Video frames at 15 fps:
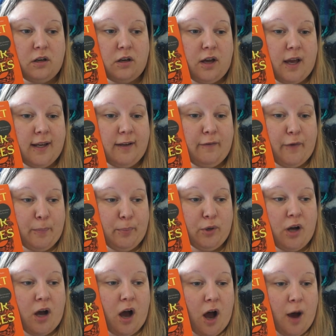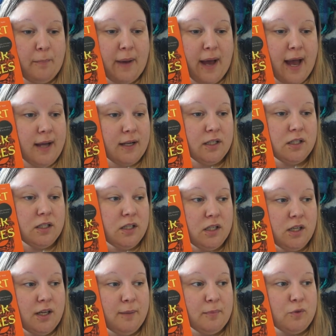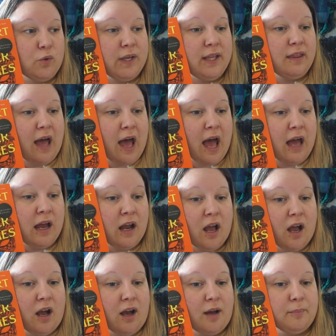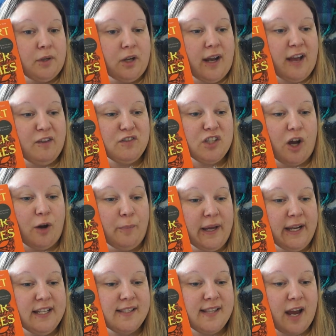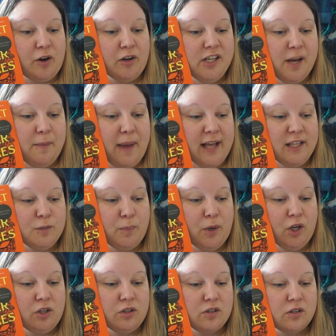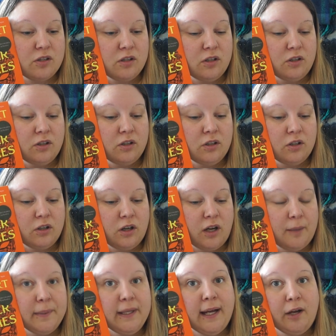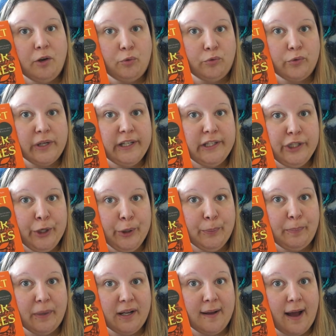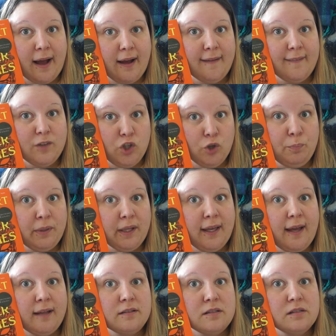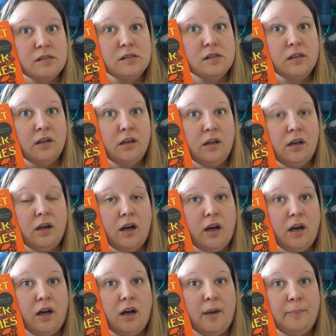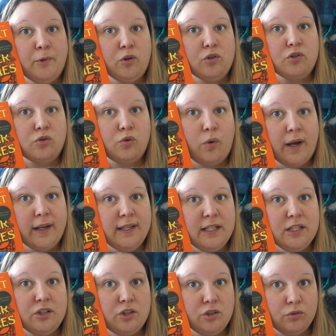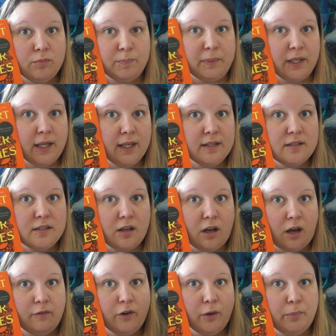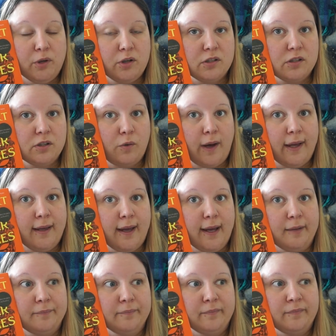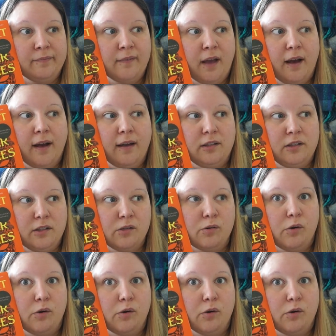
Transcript: and if I put a hardback in between there, I'm gonna have so many Sarah J. Maas books. I mean, I already do, but duplicates. I'm not sure I need duplicates of her books quite yet. I do